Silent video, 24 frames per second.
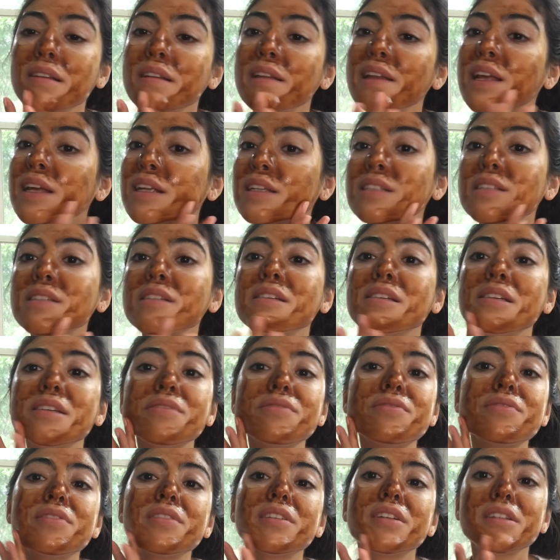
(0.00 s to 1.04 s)

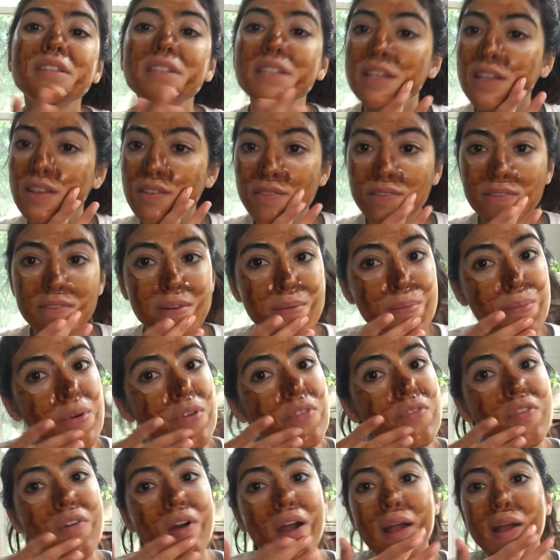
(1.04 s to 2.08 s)
natif
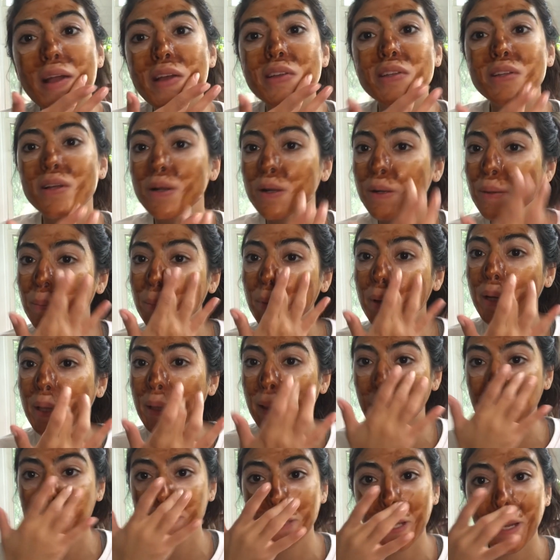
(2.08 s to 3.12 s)
before I started
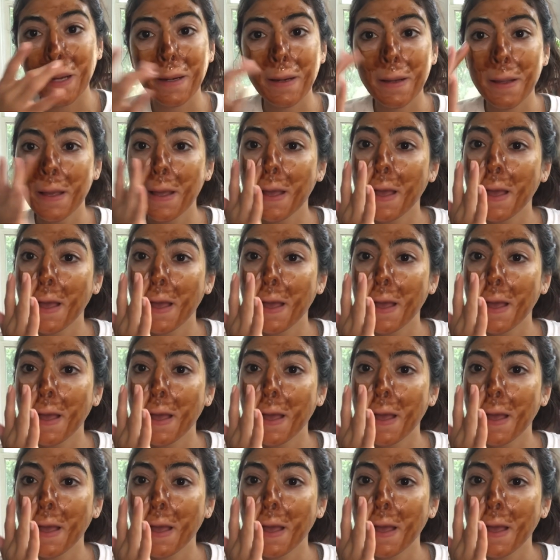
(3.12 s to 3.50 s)
putting this on.